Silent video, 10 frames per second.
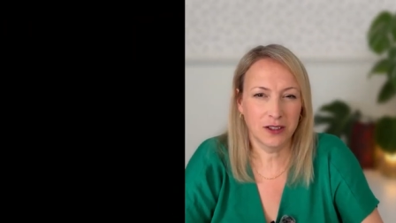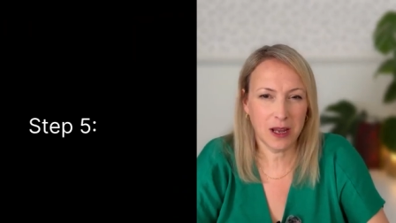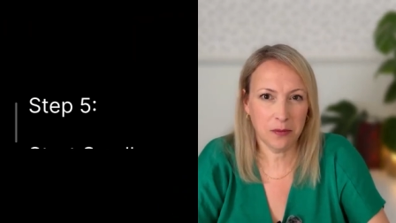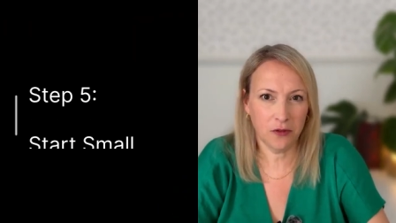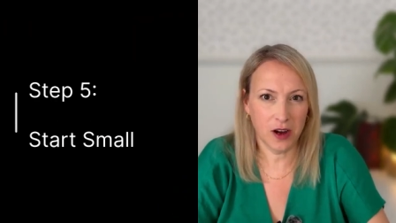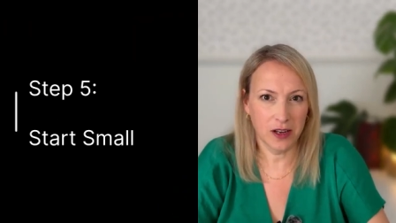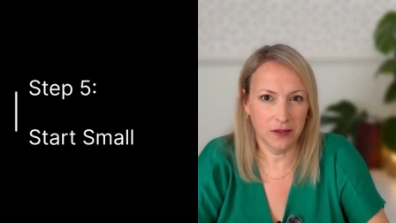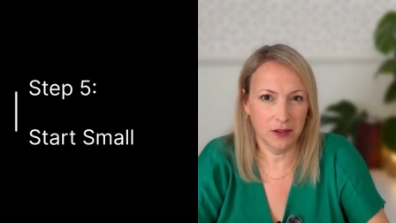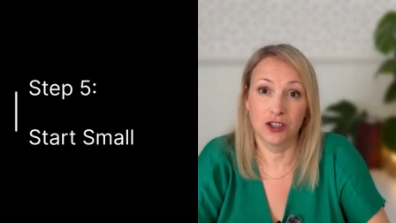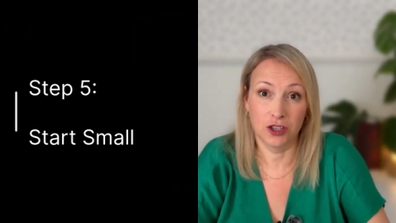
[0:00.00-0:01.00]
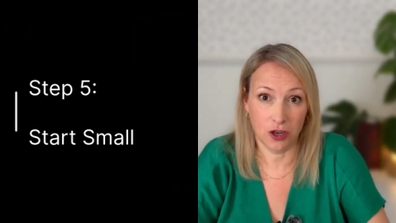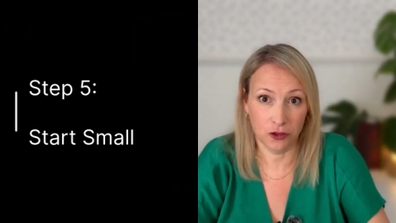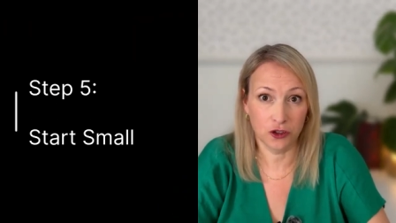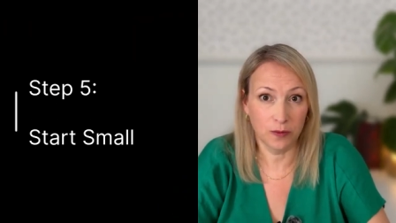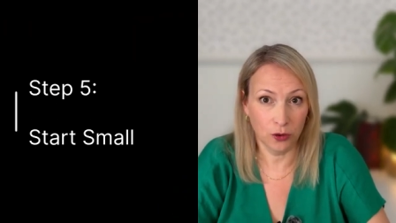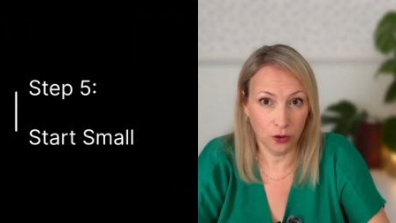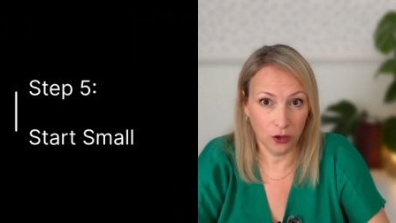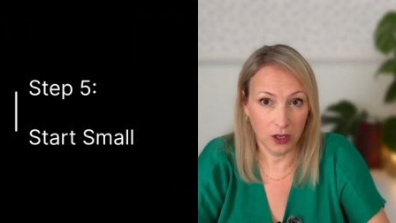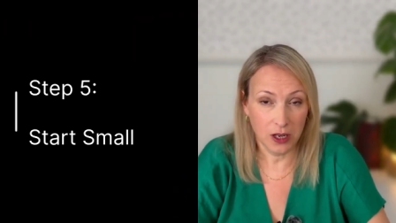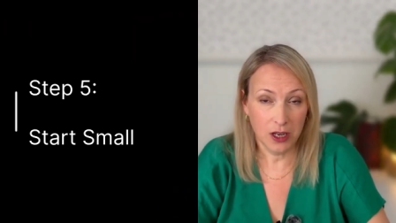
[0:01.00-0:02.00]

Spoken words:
Step 5, start small.